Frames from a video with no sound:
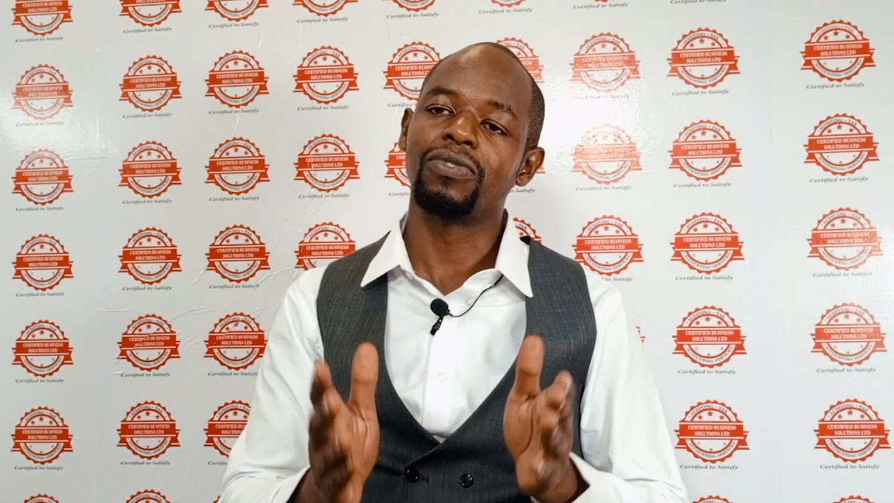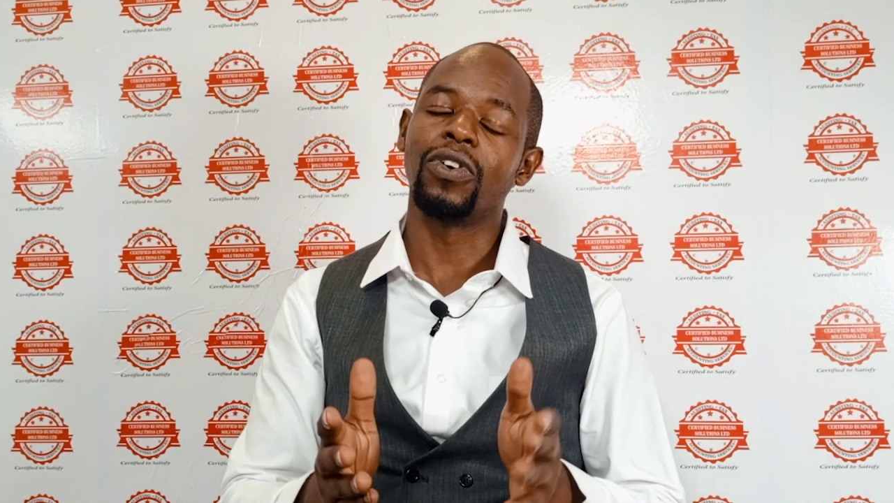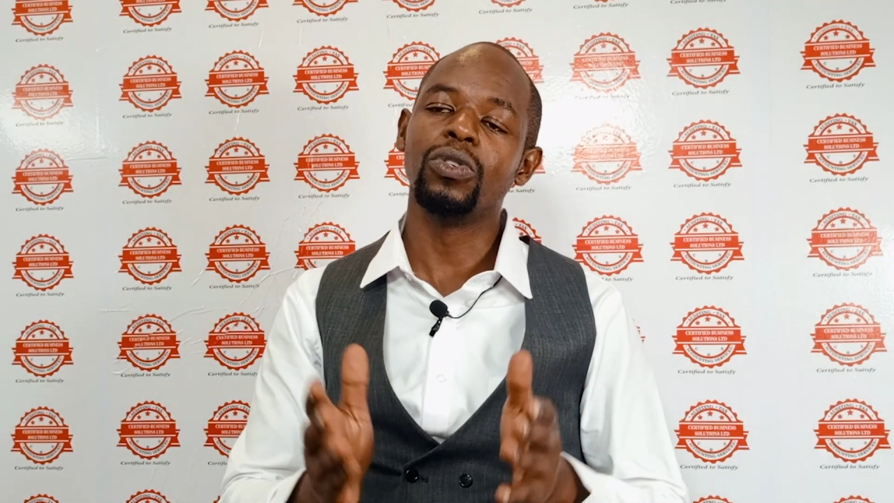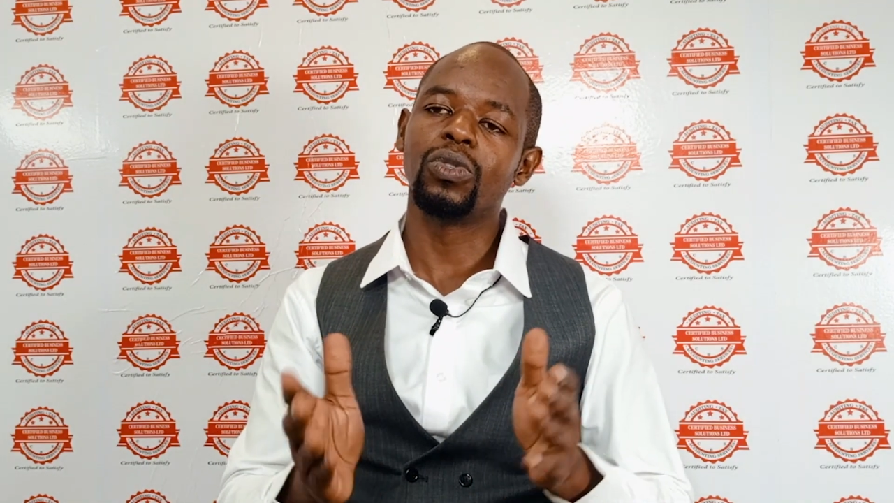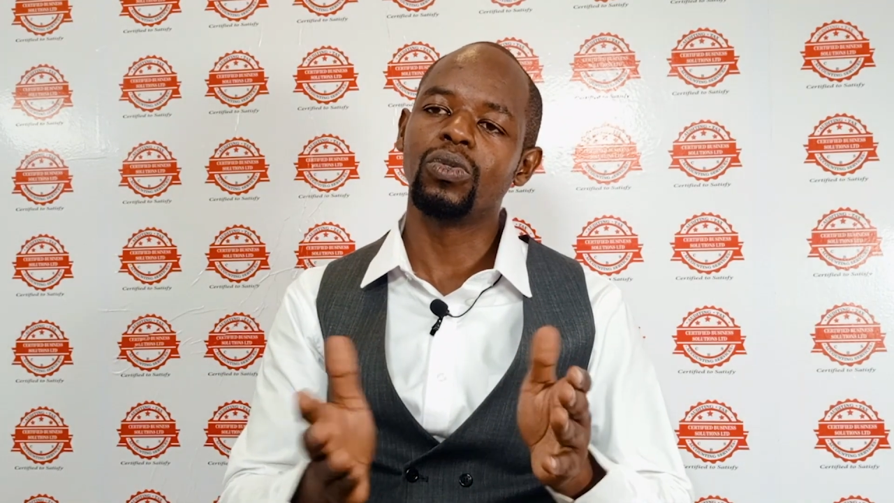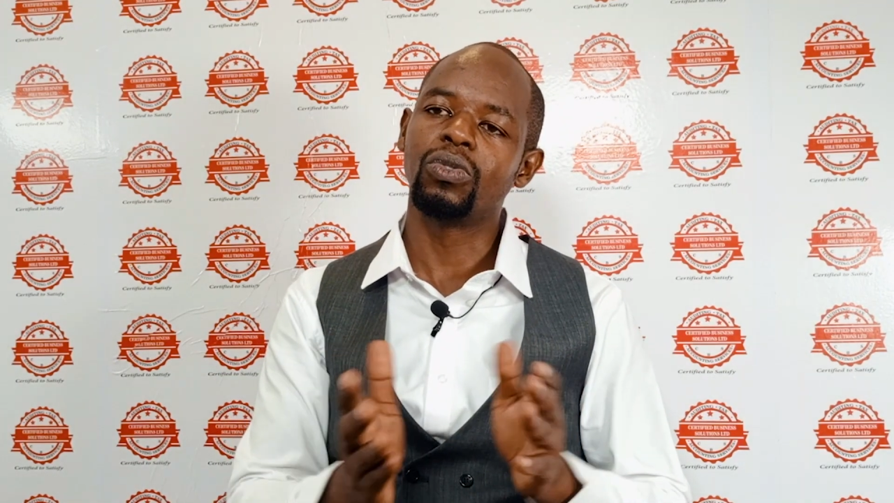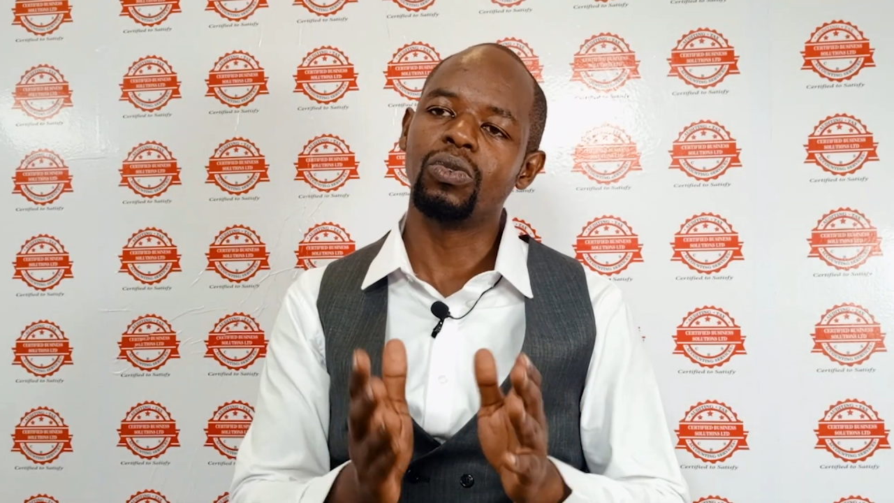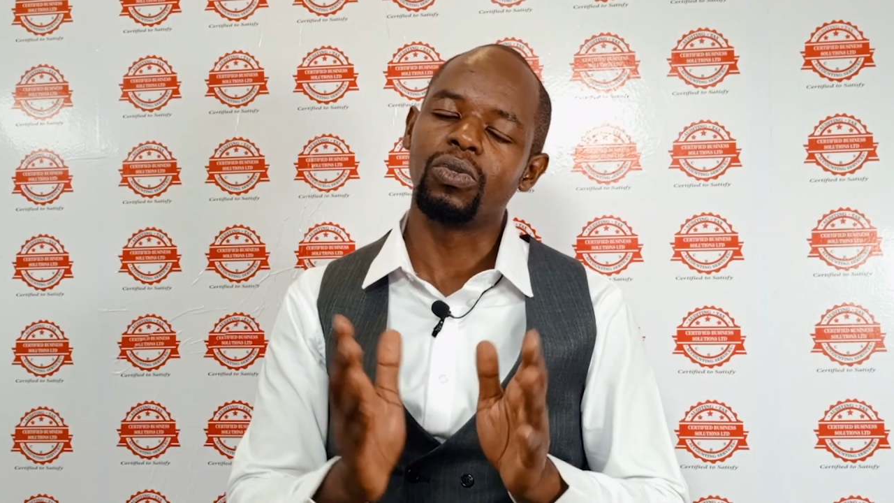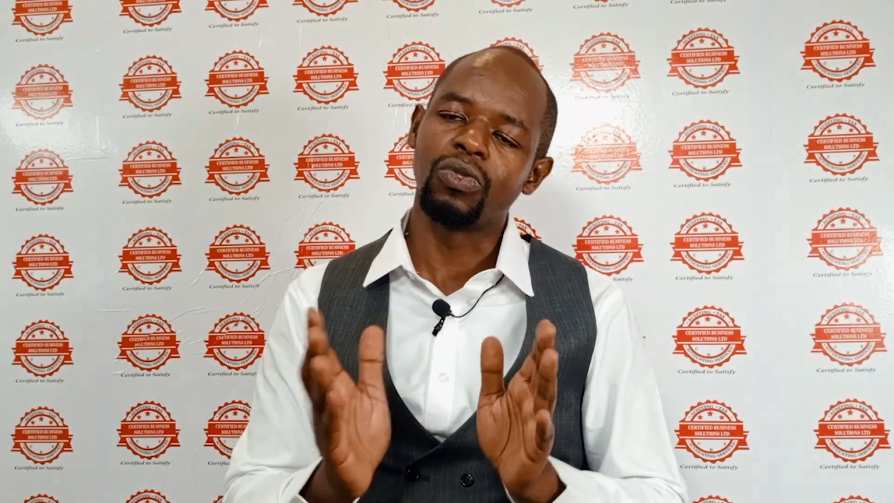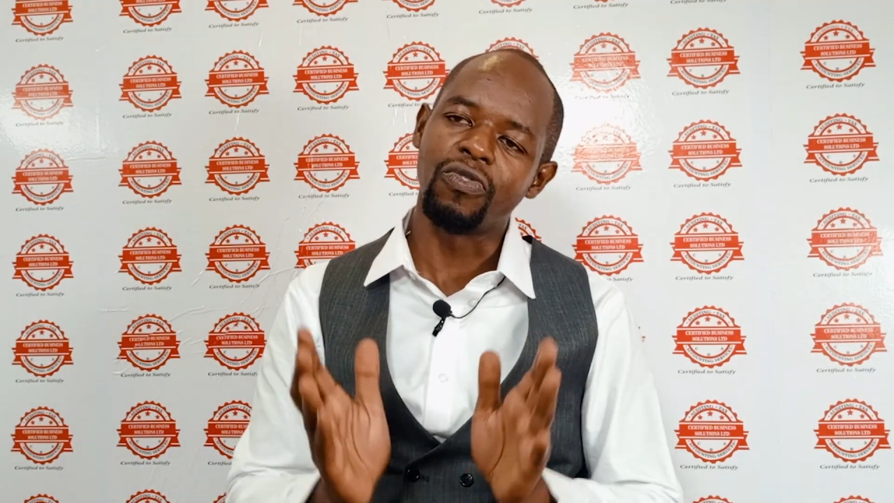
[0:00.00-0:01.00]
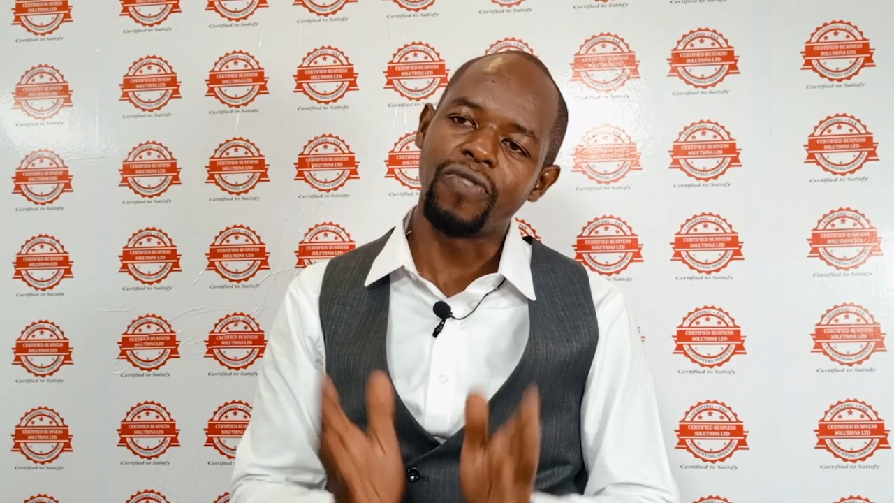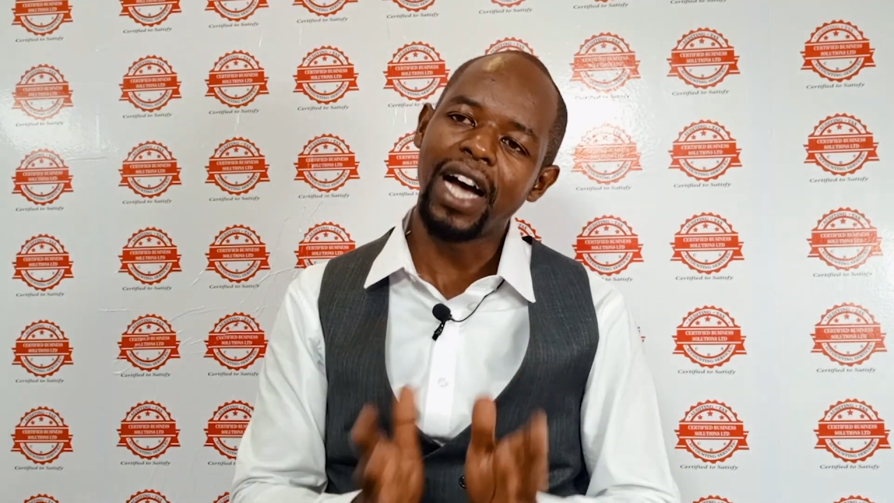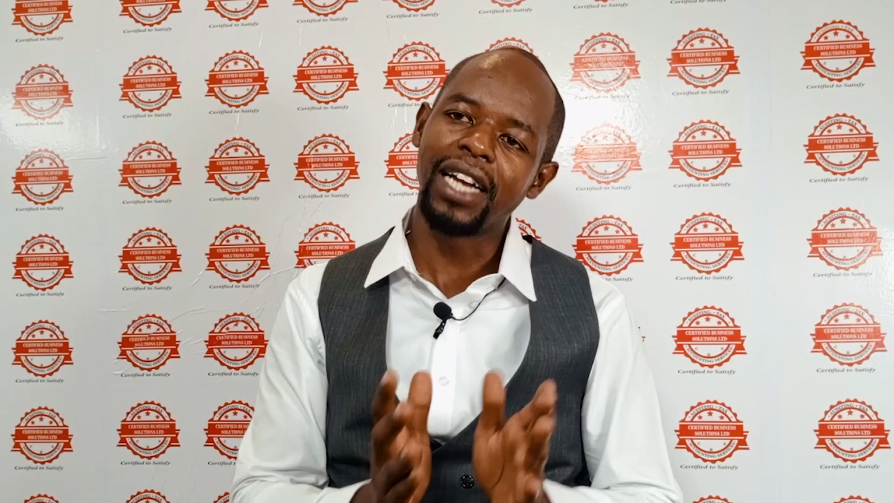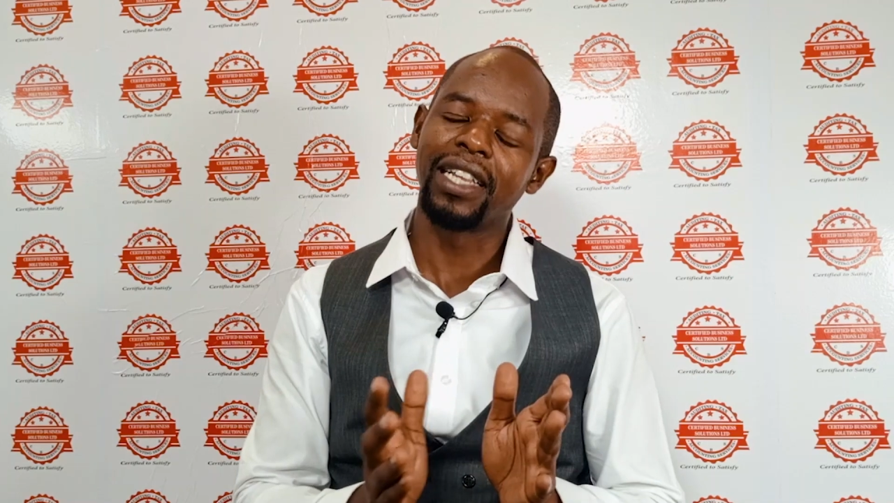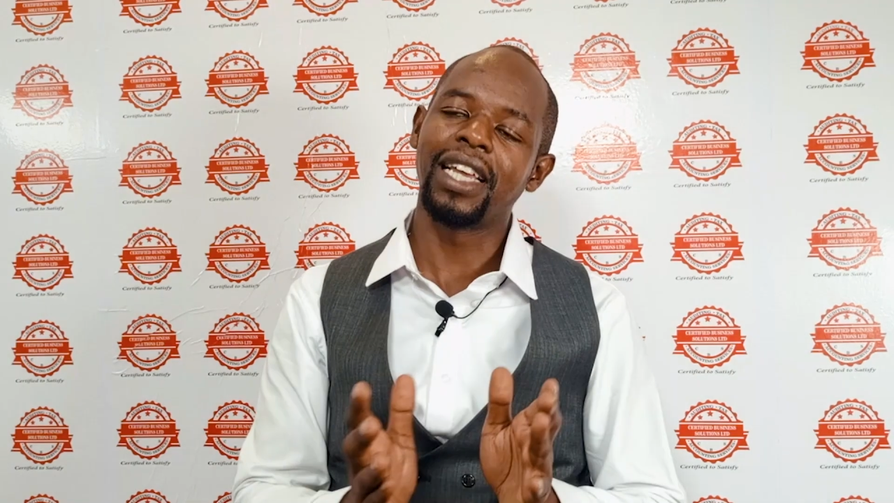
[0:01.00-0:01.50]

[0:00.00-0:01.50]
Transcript: for you to fund